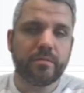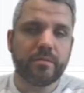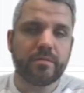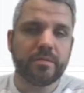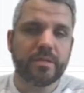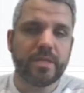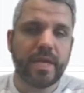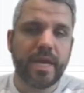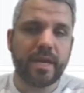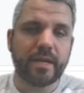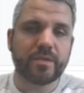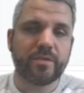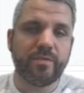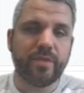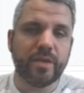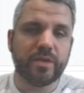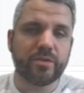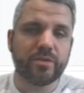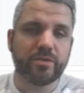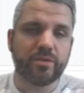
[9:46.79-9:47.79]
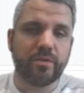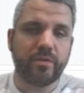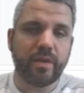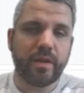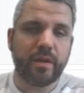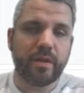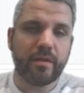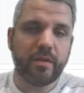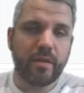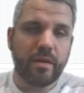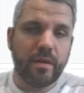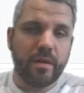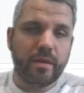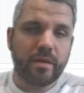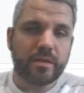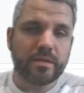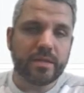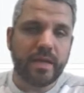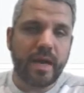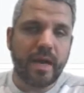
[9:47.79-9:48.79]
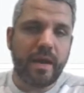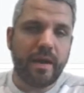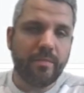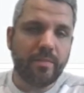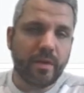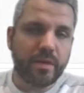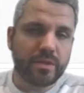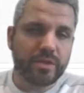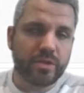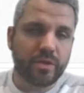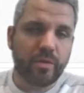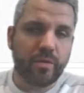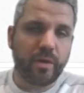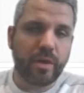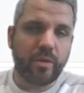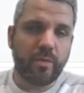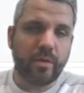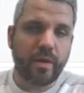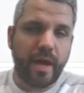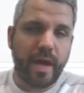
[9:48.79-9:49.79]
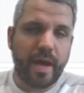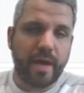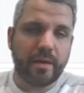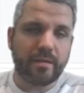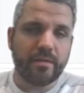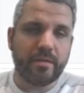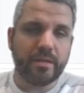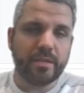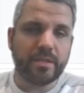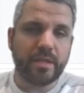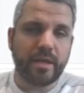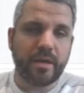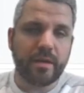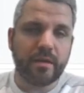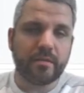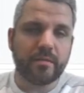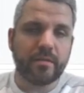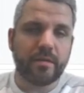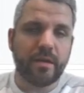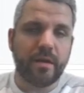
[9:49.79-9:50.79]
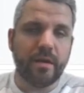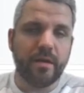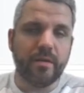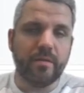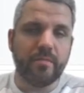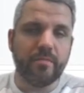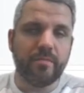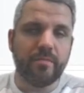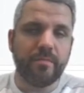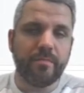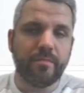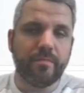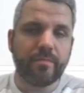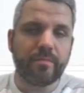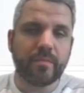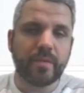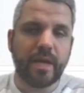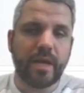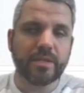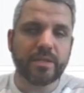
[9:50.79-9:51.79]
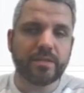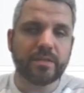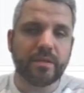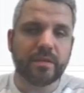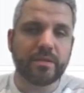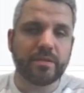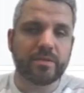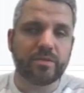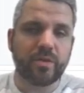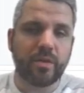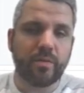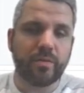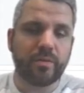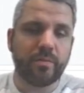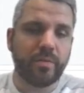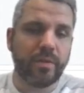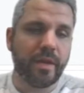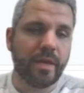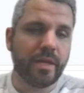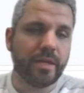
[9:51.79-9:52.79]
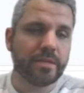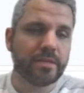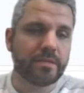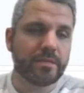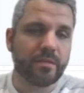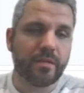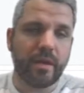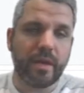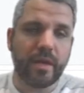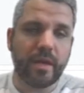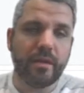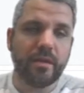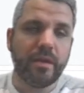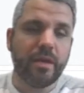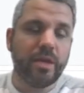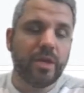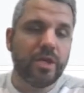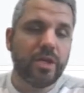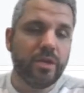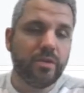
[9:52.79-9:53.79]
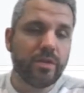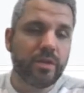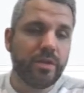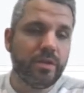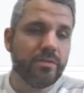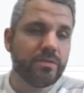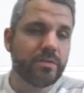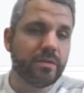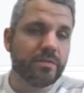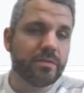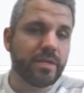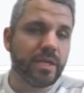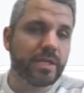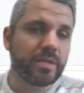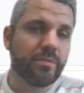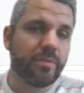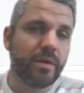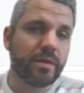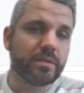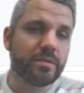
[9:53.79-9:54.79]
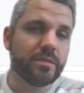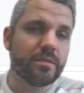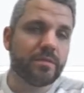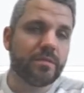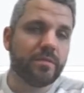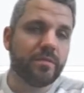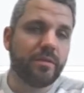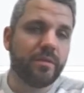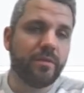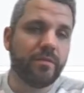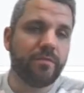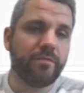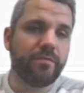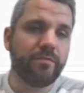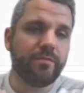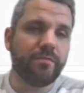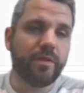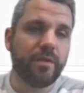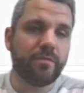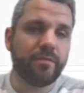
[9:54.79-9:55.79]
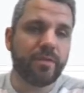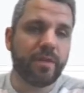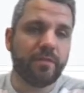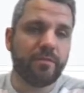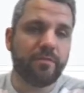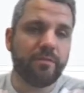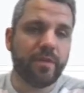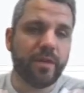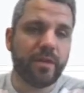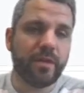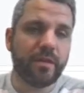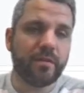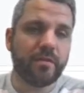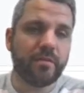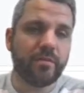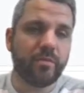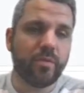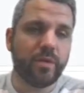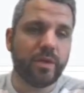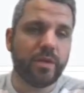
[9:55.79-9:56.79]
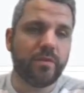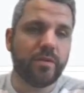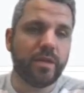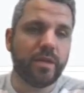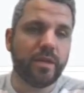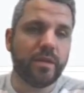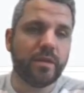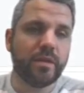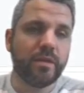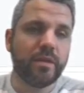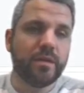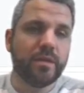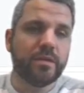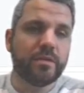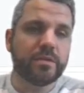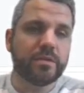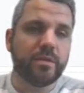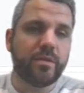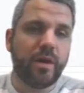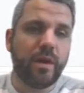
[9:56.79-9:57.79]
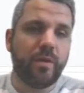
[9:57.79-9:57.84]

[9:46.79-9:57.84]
text features on there, because I'm not sure what I want to add to these yet. I just like to start with a blank slate. You can use those text boxes if they fit what you need. So I